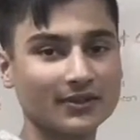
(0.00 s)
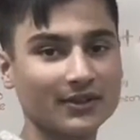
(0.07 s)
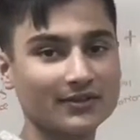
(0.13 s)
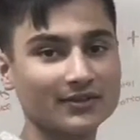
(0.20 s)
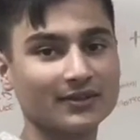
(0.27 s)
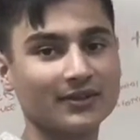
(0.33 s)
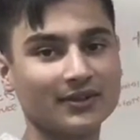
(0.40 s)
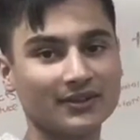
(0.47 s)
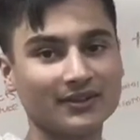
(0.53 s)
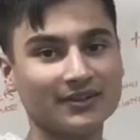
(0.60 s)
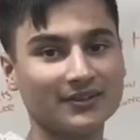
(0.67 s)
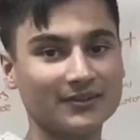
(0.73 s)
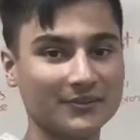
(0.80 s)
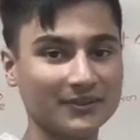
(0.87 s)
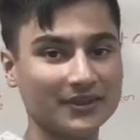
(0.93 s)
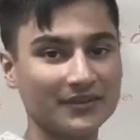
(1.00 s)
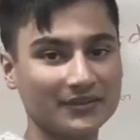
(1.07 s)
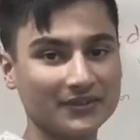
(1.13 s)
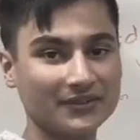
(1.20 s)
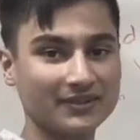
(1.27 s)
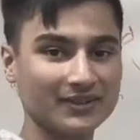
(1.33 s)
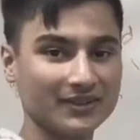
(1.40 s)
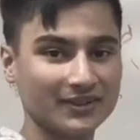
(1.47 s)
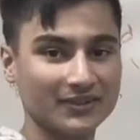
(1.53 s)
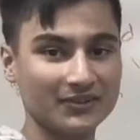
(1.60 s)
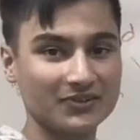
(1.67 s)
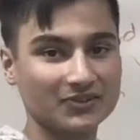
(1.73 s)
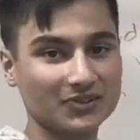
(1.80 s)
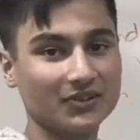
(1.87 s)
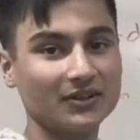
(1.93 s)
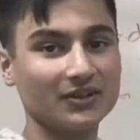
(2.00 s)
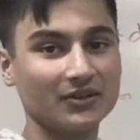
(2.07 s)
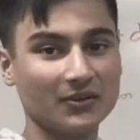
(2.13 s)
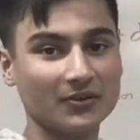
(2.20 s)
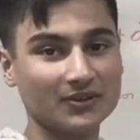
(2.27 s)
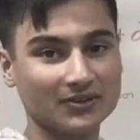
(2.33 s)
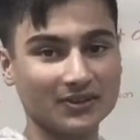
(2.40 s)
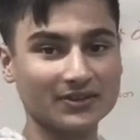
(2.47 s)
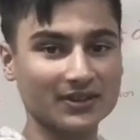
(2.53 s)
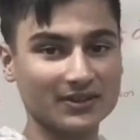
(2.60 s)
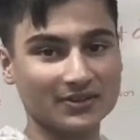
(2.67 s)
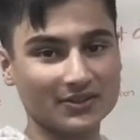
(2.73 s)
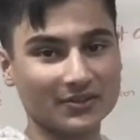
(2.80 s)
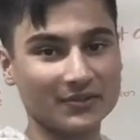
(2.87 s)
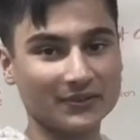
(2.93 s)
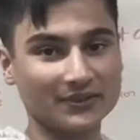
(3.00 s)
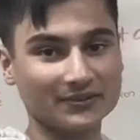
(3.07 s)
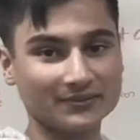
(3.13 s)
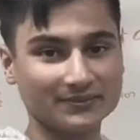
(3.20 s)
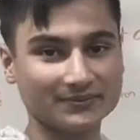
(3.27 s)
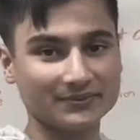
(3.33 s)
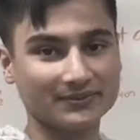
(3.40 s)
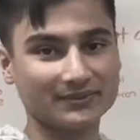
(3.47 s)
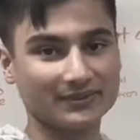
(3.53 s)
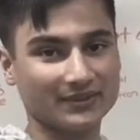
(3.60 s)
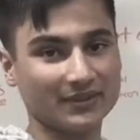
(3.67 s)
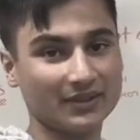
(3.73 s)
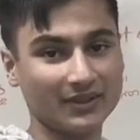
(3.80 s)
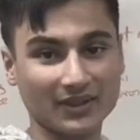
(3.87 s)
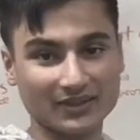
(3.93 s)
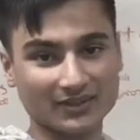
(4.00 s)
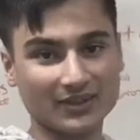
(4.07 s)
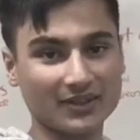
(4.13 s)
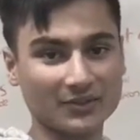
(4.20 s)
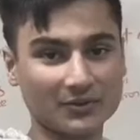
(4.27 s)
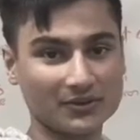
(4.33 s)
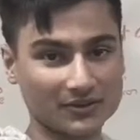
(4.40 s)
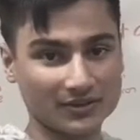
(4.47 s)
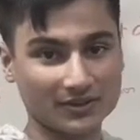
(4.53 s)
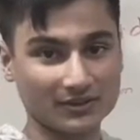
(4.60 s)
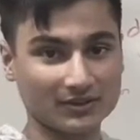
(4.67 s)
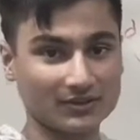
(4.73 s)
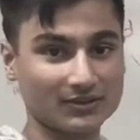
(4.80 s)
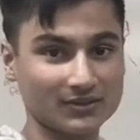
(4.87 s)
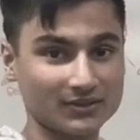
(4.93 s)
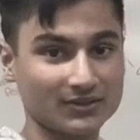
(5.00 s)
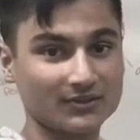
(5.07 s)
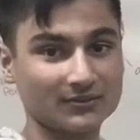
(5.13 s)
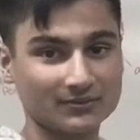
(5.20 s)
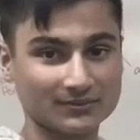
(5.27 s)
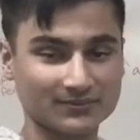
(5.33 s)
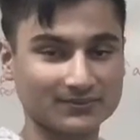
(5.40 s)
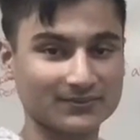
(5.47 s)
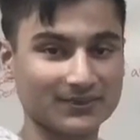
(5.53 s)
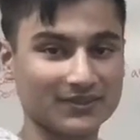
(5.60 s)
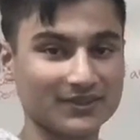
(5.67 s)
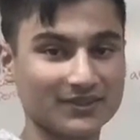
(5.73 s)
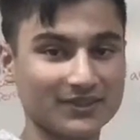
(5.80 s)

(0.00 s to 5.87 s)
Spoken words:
graphs are whenever you start, it always starts at 0, 1. Unlike sine, where it starts at 0, 0. So